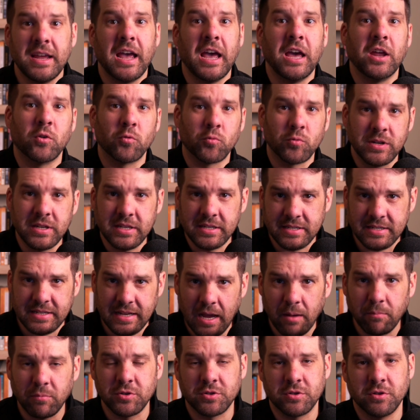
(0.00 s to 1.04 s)
and
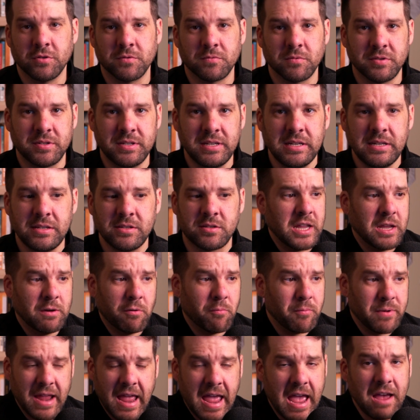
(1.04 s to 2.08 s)
reestablish those routines. And when
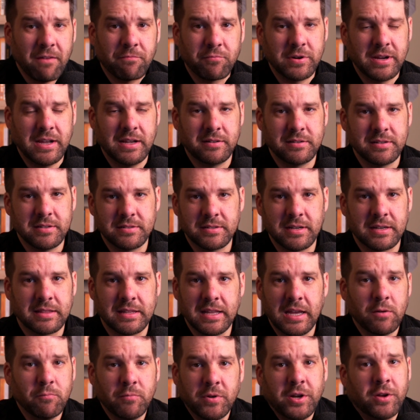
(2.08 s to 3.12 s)
we have realities like
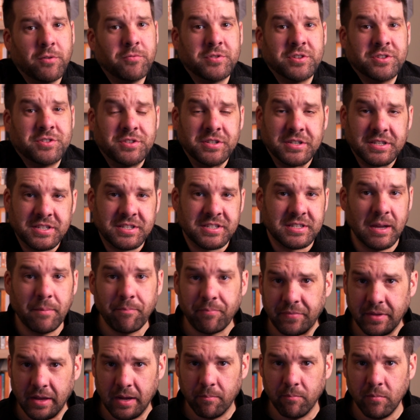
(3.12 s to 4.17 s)
that, we don't just
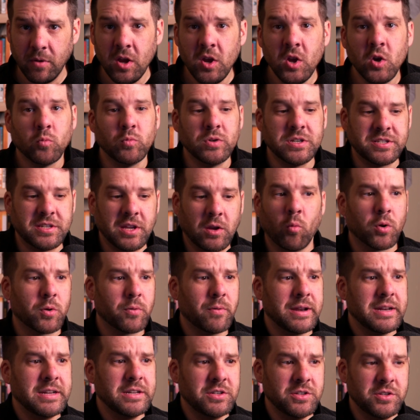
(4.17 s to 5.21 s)
accept them. We say, what do
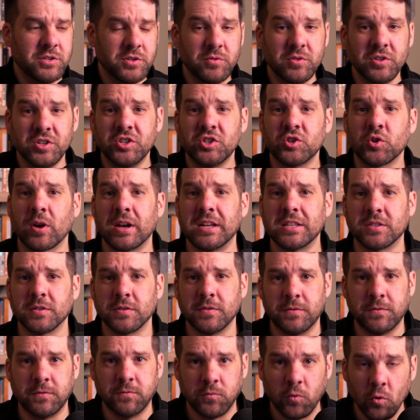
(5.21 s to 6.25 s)
I need to do to
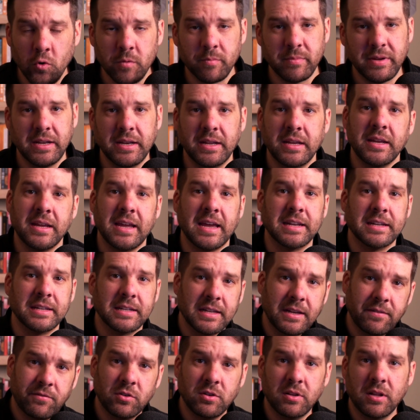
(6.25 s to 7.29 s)
transform it and
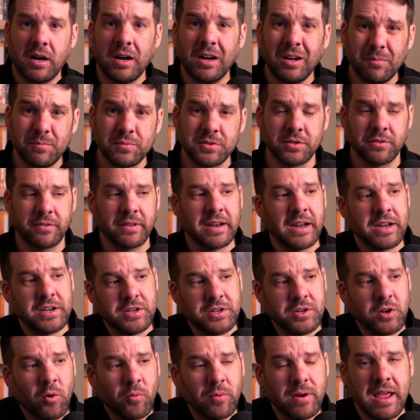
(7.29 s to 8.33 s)
level up so that I
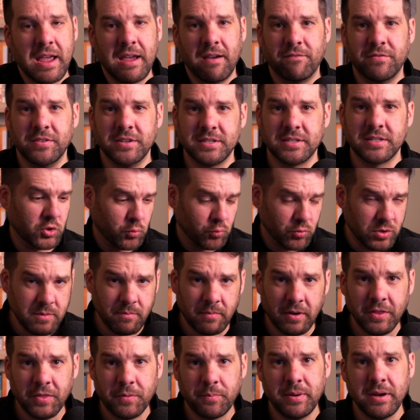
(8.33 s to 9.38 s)
don't have this three
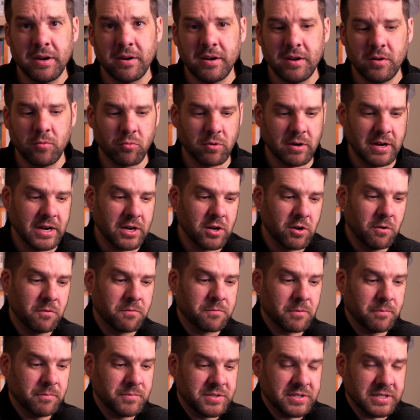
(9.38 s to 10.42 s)
month period where I go
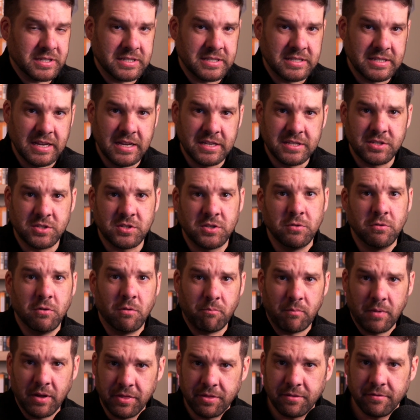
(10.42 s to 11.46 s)
from success to a
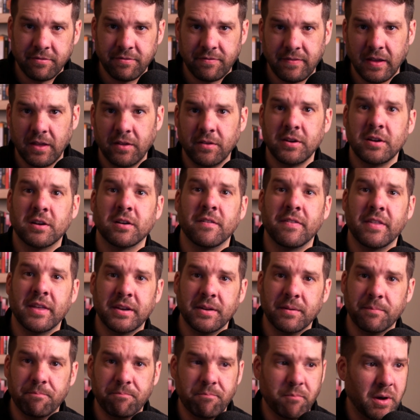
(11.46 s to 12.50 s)
month of failure and then
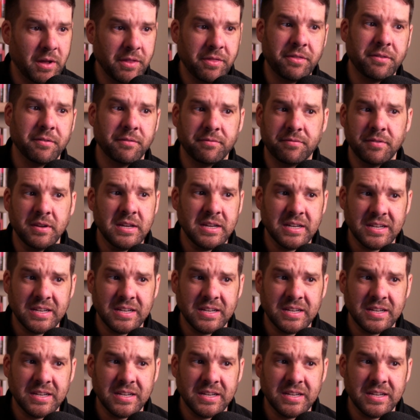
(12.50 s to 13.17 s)
a month of